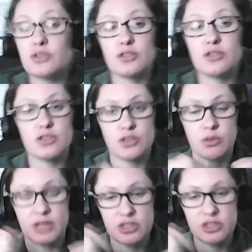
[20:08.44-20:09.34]
So
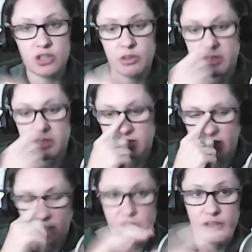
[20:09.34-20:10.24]
this show, it's
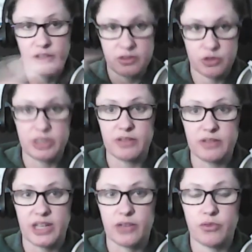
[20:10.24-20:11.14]
like under the tree of
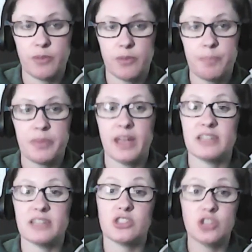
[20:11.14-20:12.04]
life, and
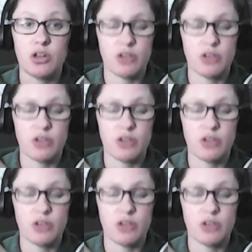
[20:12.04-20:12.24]
it's a show.